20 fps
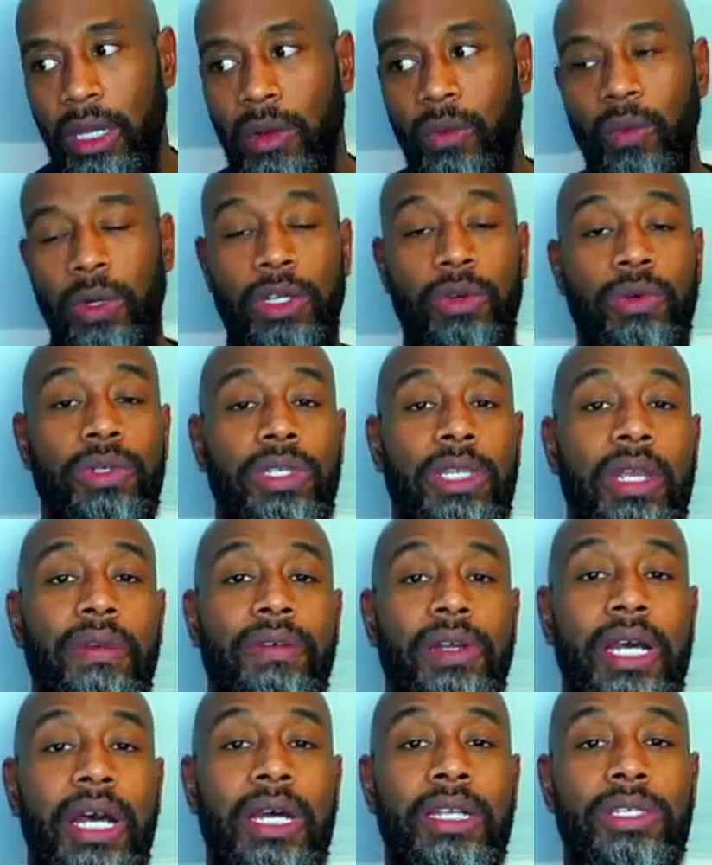When you receive a
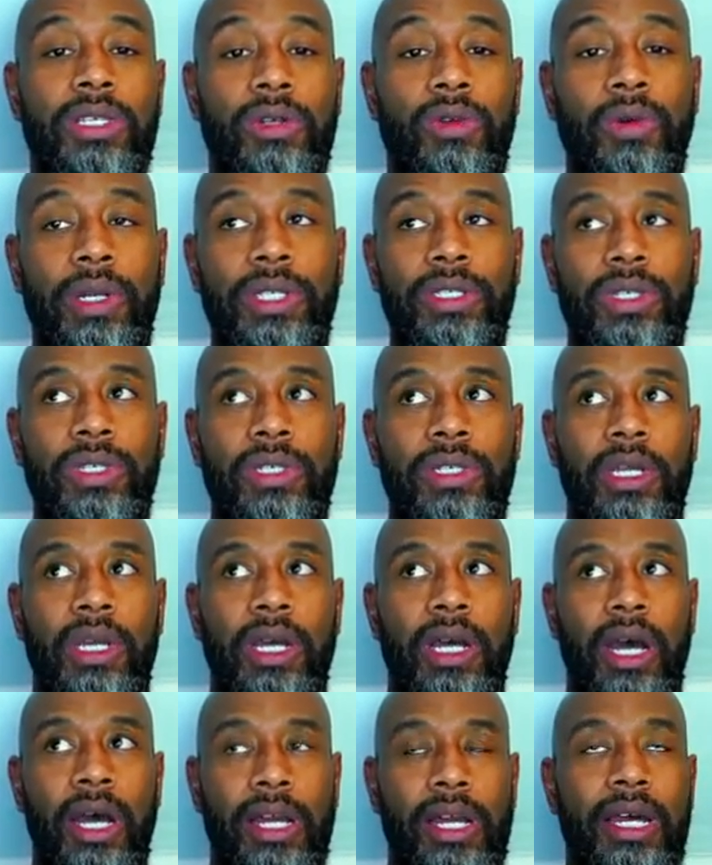consequence
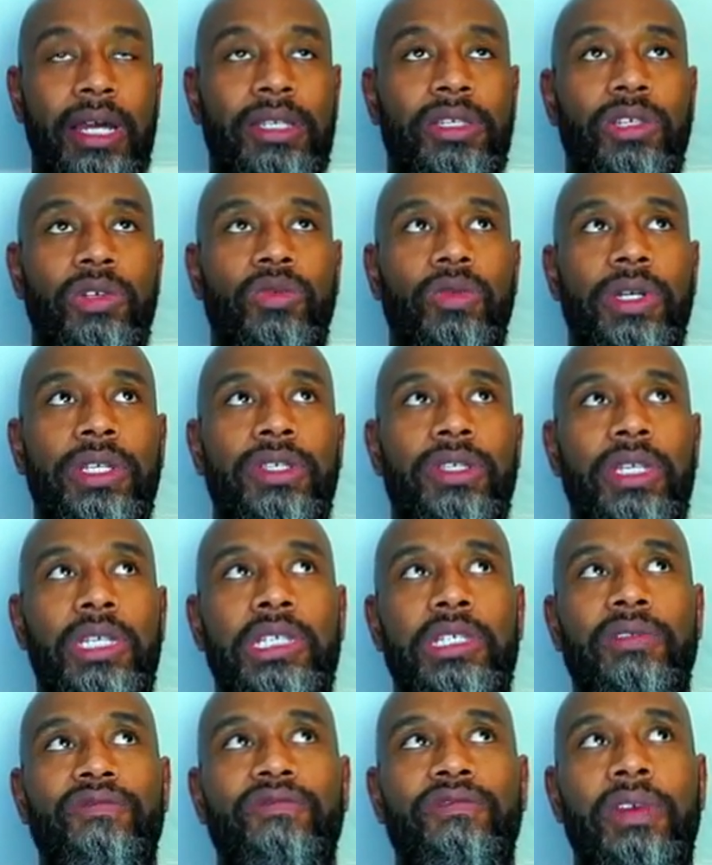
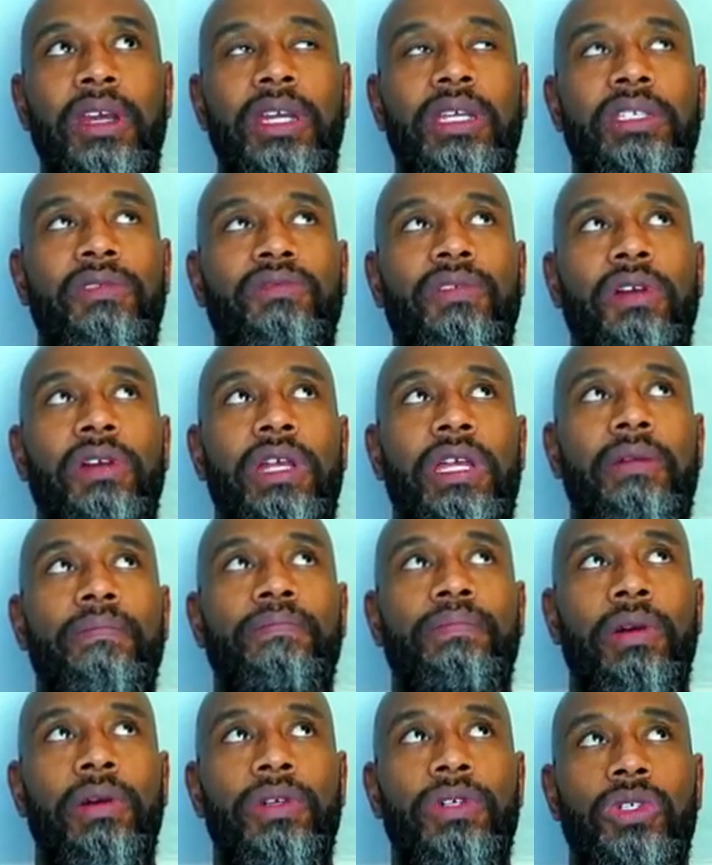is it's very
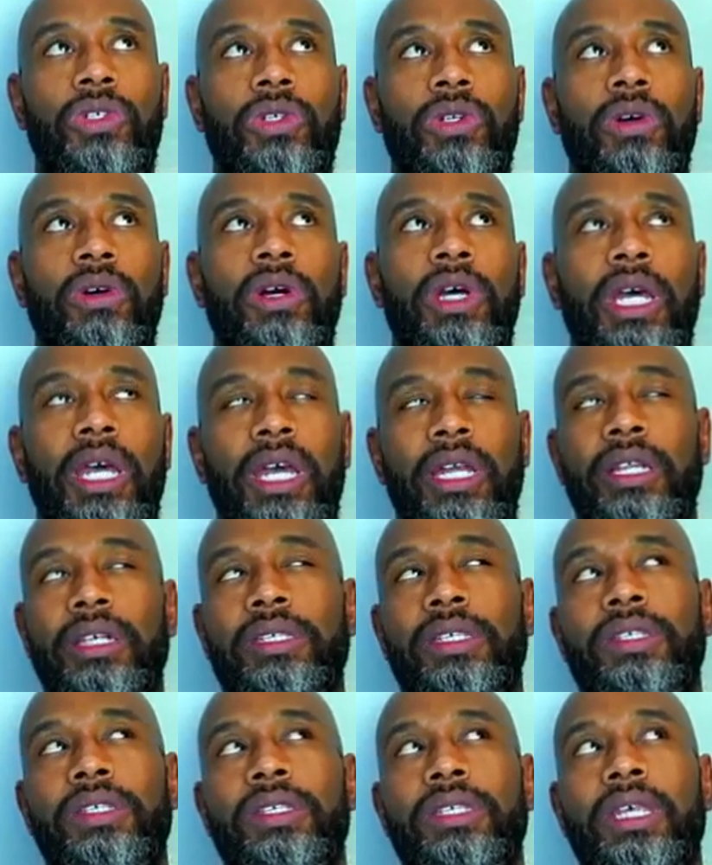impersonal. It
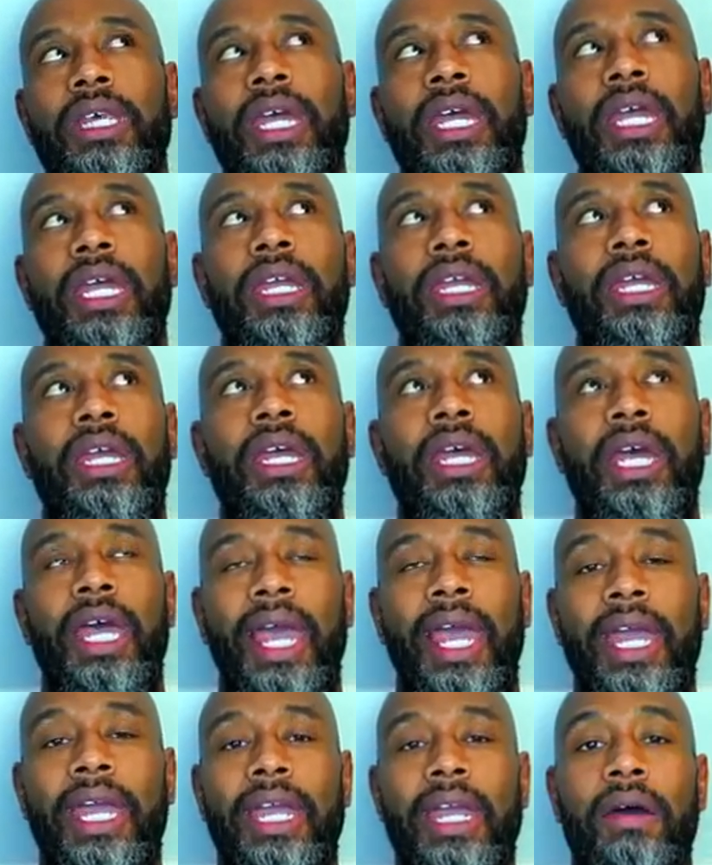doesn't say,
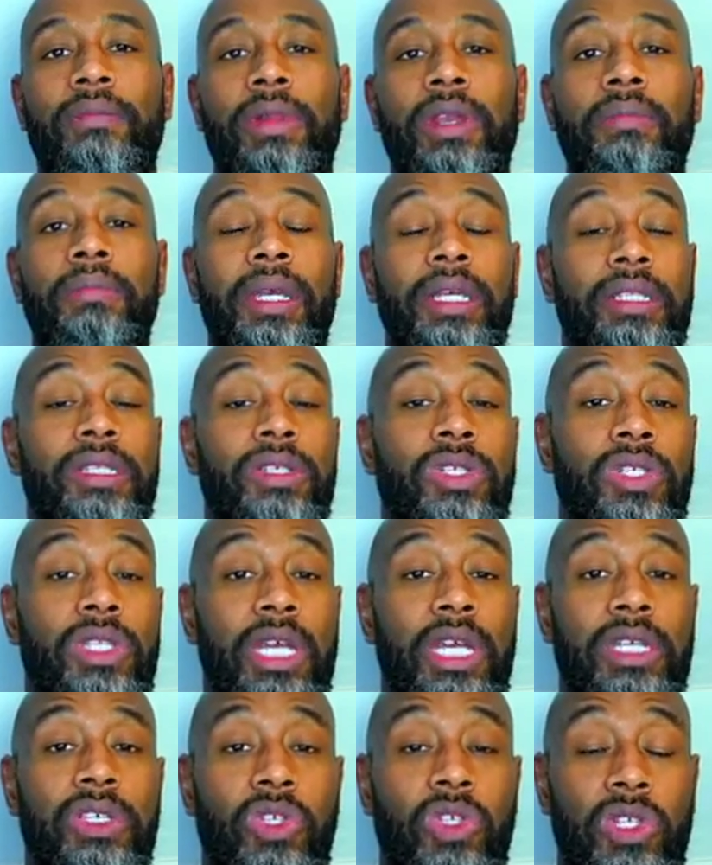"Hey, I'm going to make this
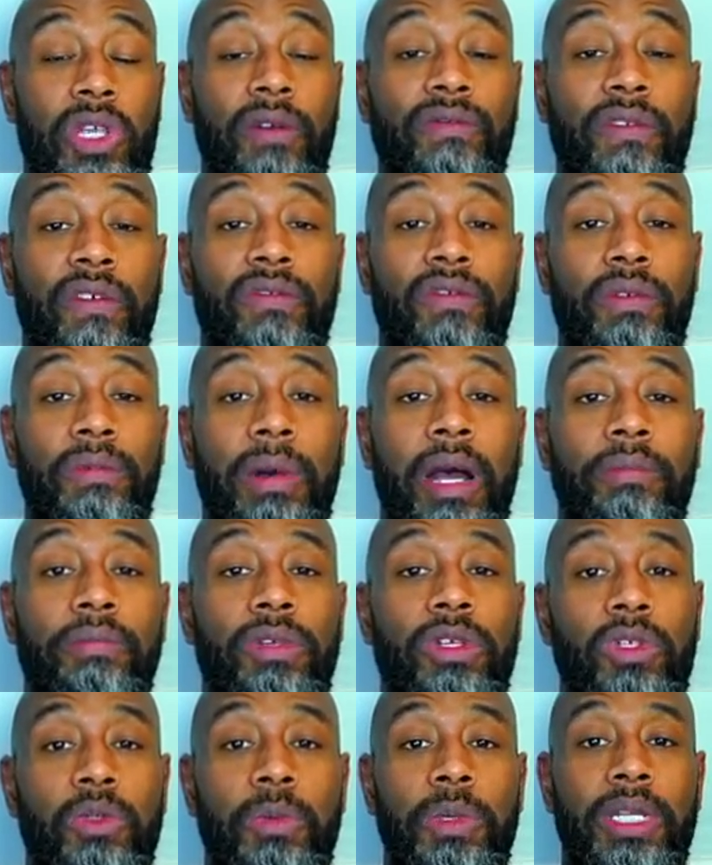thing suffer for my
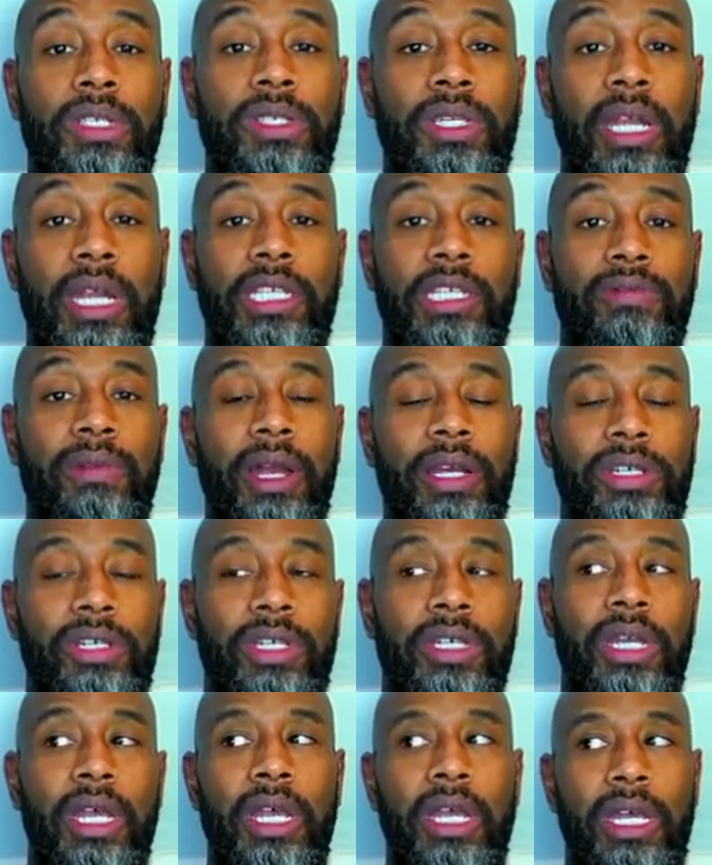amusement and
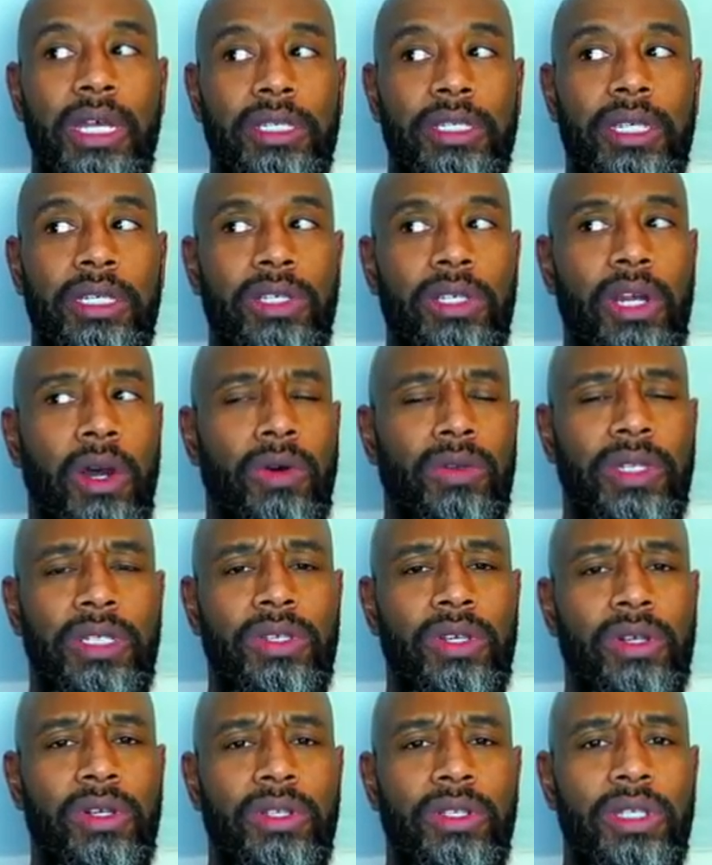satisfaction." It says, "No, these
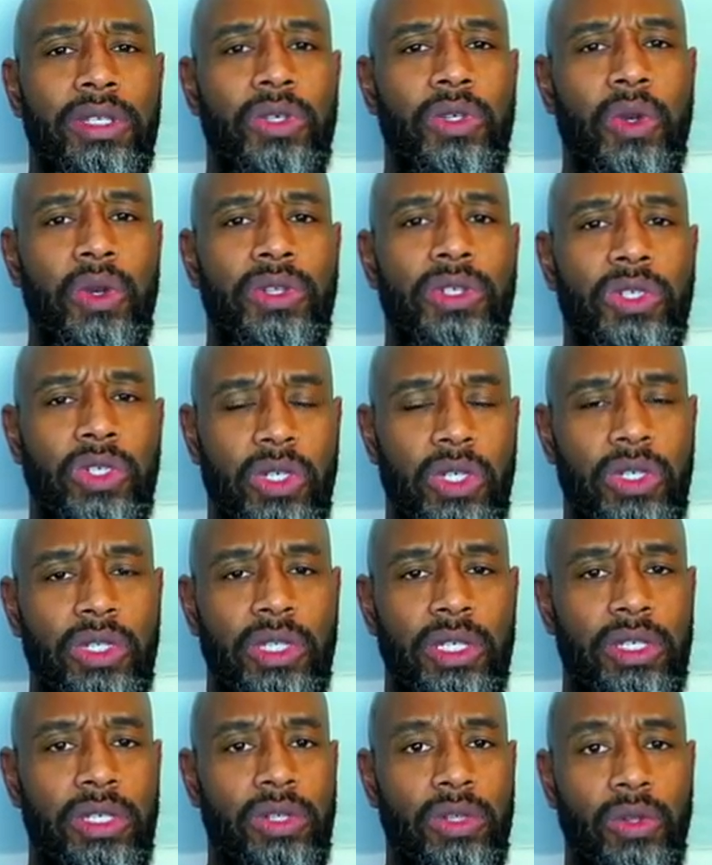are
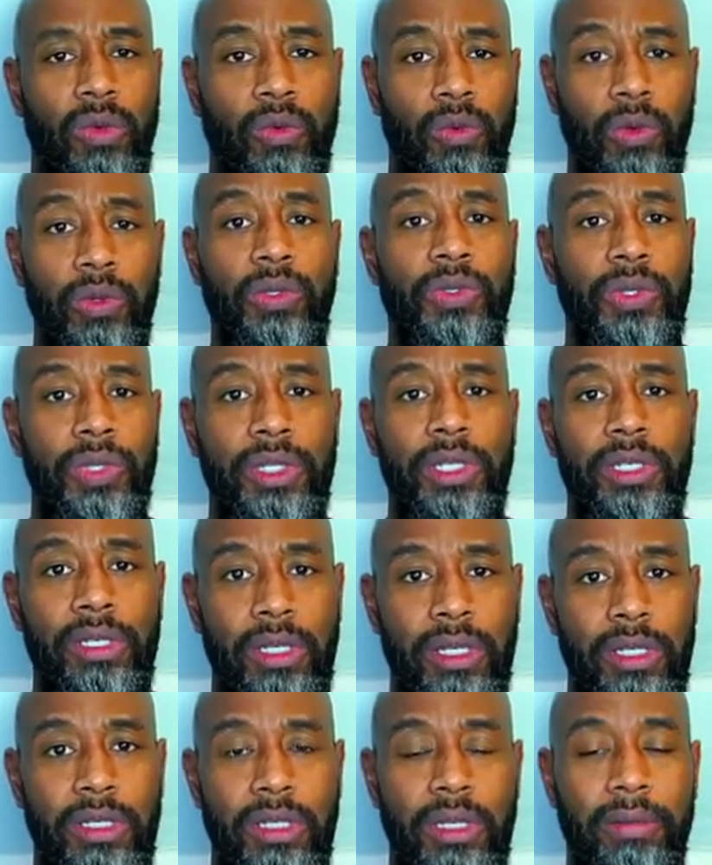the rules of the
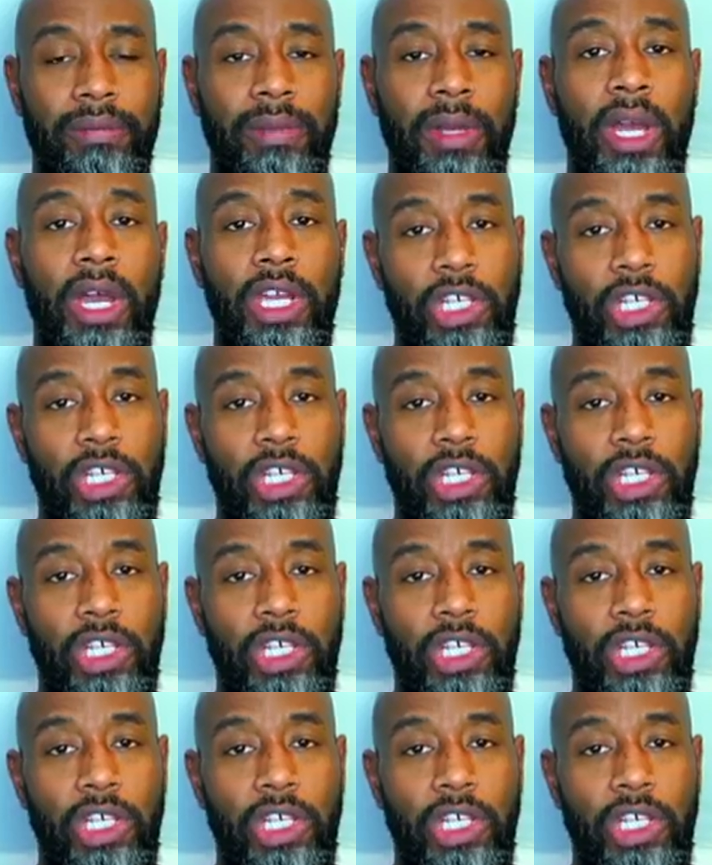system.